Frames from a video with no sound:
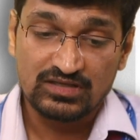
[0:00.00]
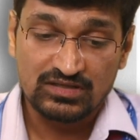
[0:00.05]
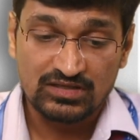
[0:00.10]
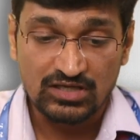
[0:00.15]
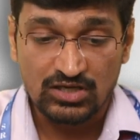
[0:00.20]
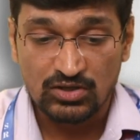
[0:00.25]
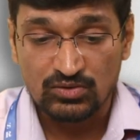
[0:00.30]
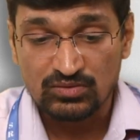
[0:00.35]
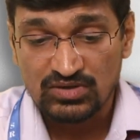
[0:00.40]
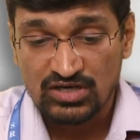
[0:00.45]

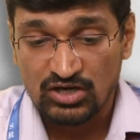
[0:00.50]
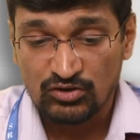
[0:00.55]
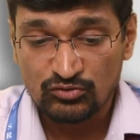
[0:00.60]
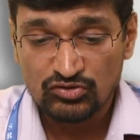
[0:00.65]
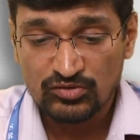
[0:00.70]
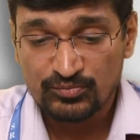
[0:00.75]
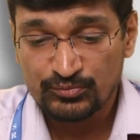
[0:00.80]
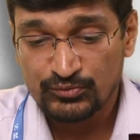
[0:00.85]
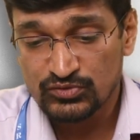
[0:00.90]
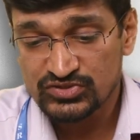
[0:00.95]
Now, how
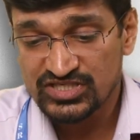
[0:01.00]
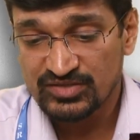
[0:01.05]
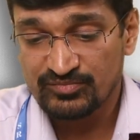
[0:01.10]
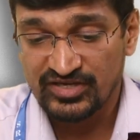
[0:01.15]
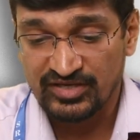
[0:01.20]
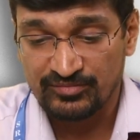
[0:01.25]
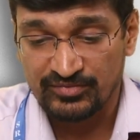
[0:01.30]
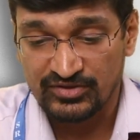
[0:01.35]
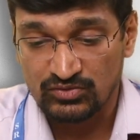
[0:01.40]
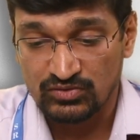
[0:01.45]
to approach a
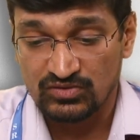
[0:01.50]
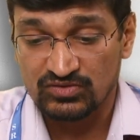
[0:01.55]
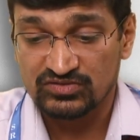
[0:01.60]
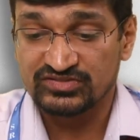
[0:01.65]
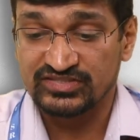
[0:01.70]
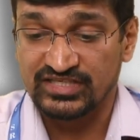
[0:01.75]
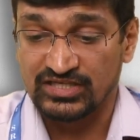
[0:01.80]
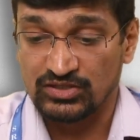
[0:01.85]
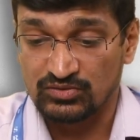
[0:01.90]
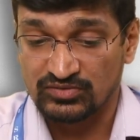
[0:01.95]
baby who
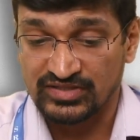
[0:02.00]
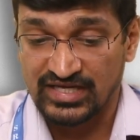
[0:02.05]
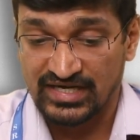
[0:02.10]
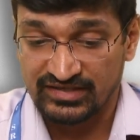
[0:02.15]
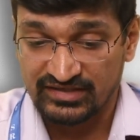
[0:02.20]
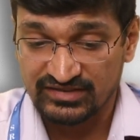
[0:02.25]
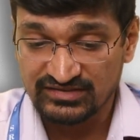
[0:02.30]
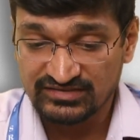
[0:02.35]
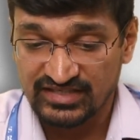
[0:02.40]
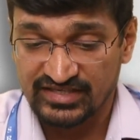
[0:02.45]
looks yellow, that
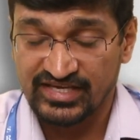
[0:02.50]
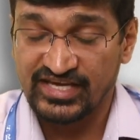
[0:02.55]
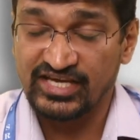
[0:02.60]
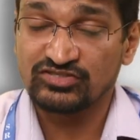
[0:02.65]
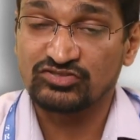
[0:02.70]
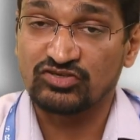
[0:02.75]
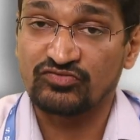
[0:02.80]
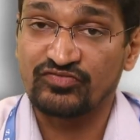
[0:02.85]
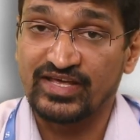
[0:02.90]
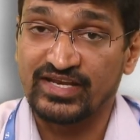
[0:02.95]
is a
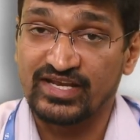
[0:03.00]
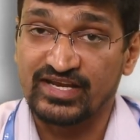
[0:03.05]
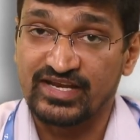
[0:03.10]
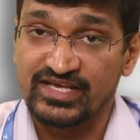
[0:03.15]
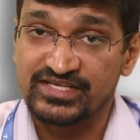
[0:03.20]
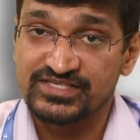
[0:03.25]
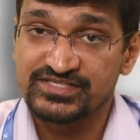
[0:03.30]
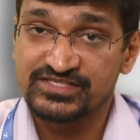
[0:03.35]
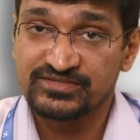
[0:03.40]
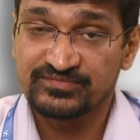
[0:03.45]
case of
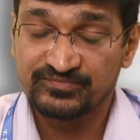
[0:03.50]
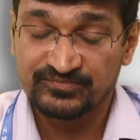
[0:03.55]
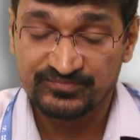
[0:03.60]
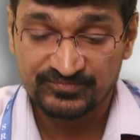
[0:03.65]
NNH.